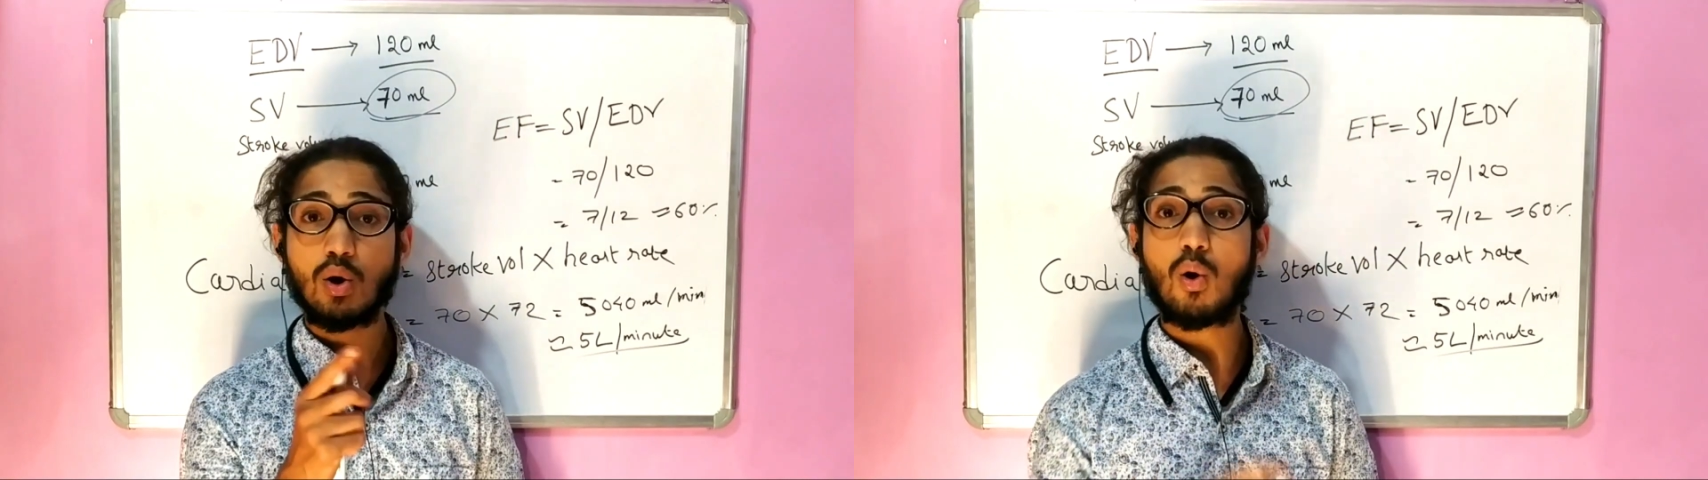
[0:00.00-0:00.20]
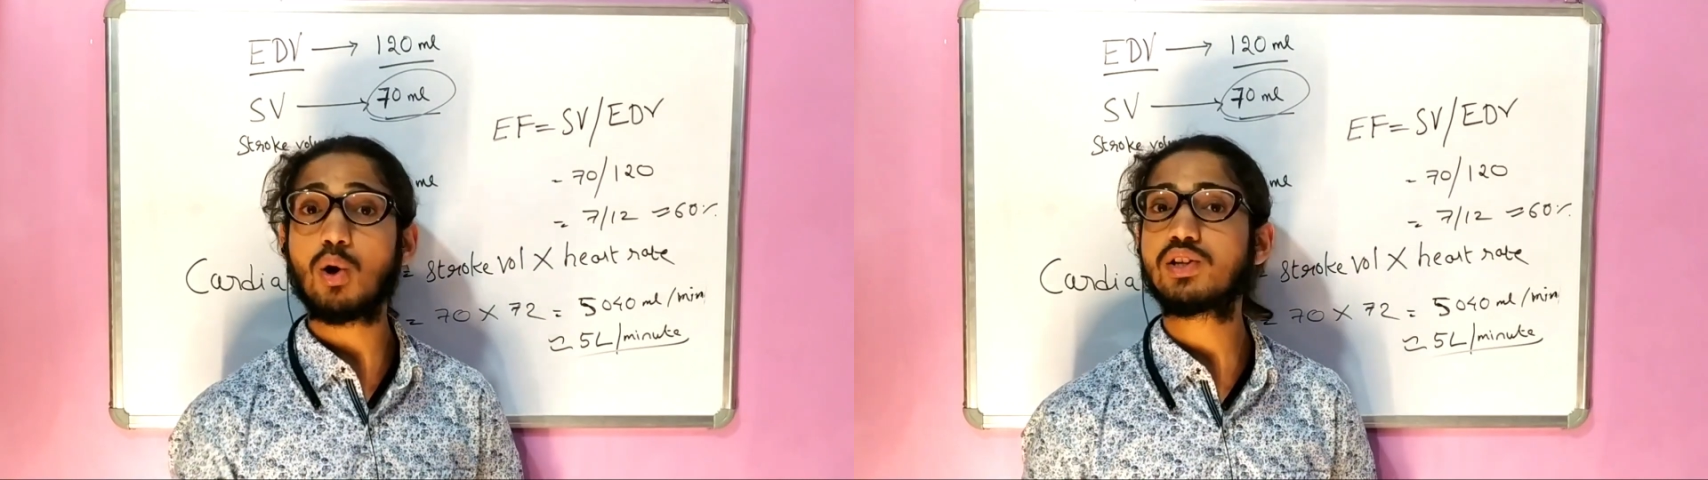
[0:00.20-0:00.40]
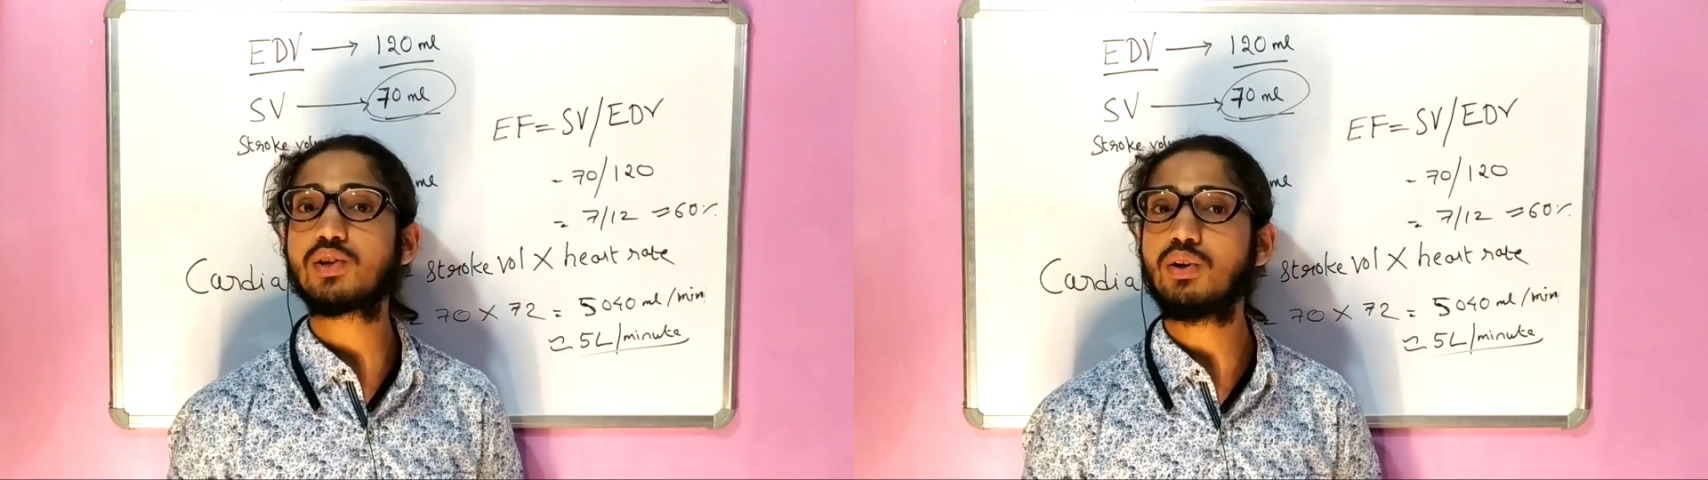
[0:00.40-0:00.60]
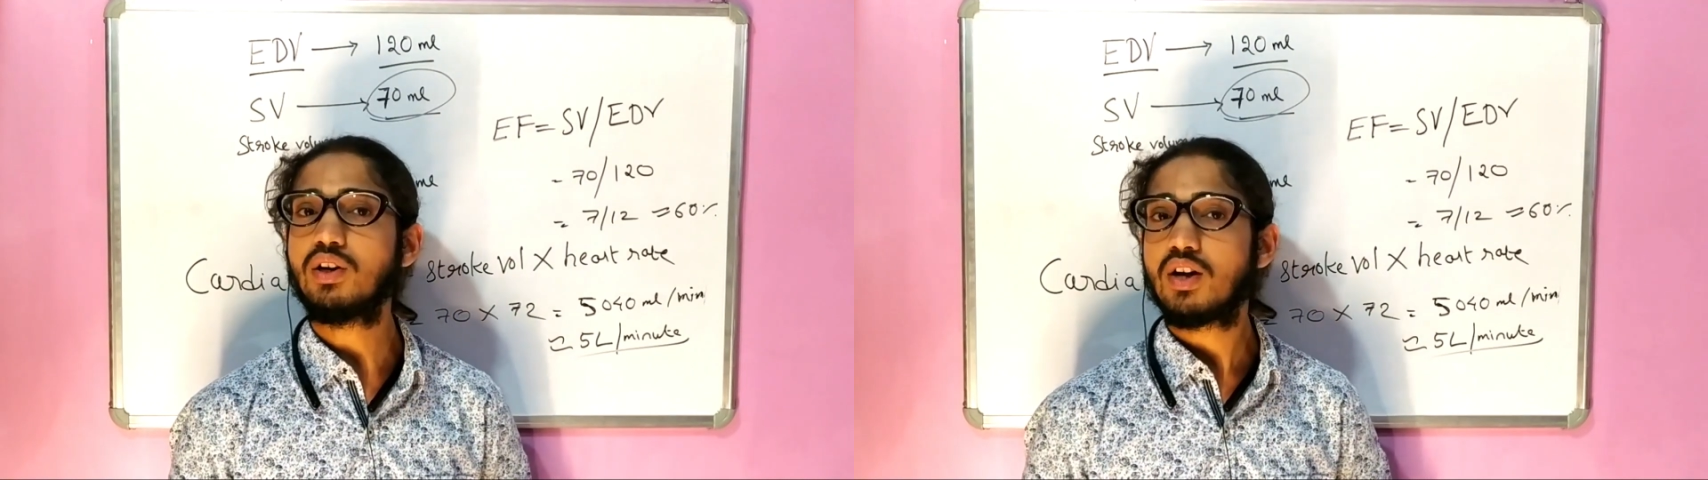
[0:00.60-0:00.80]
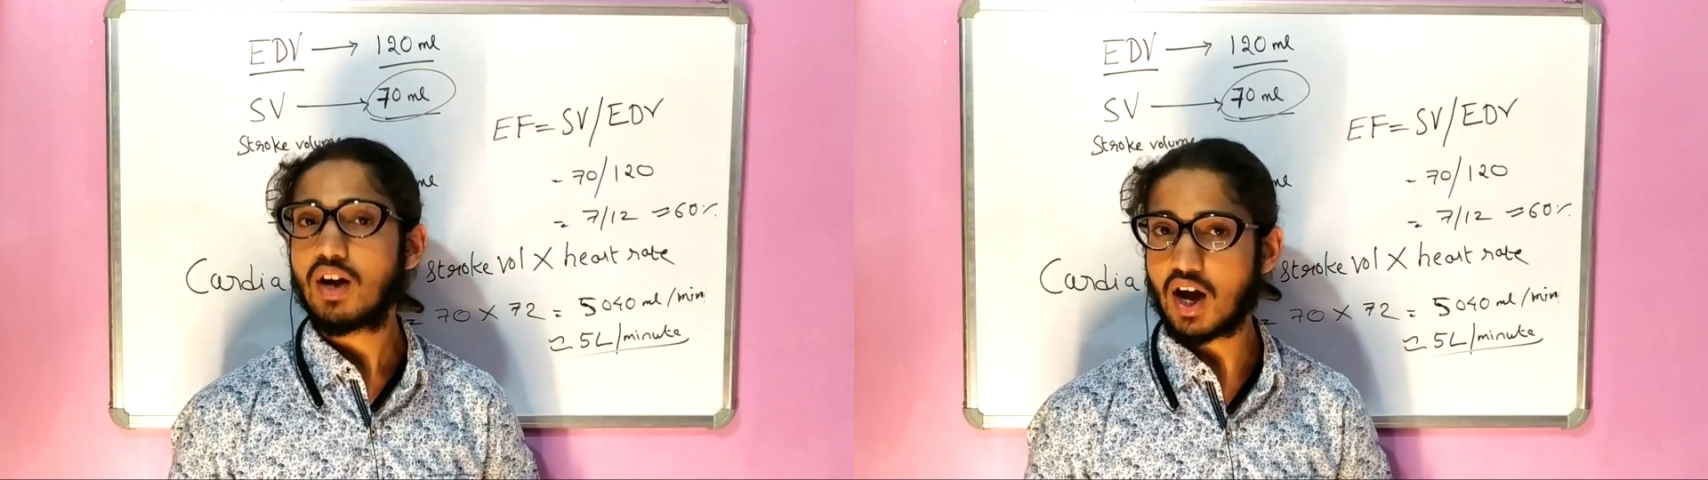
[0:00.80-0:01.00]
Also,
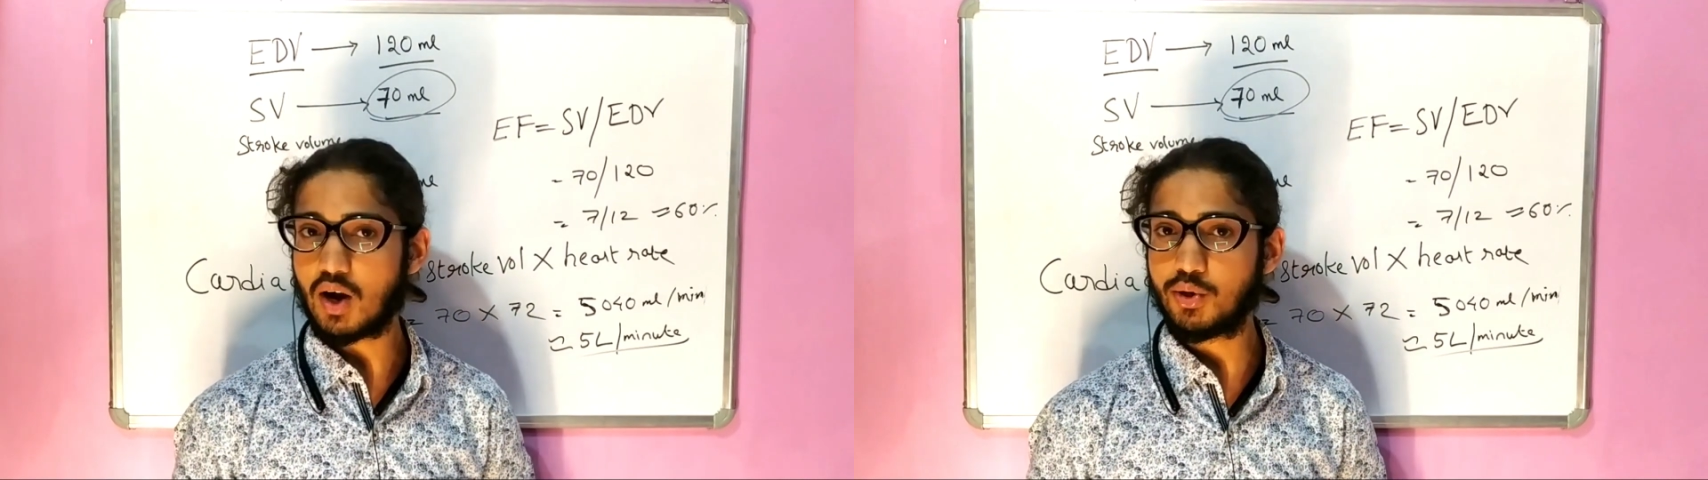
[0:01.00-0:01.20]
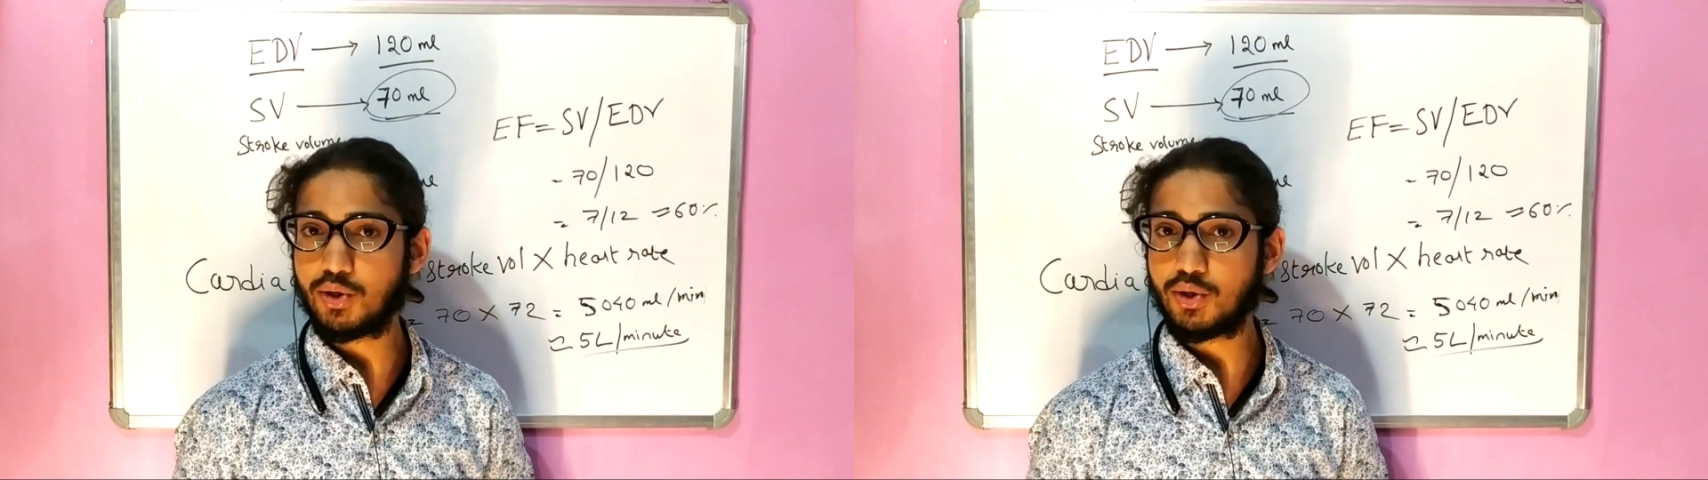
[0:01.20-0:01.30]
how do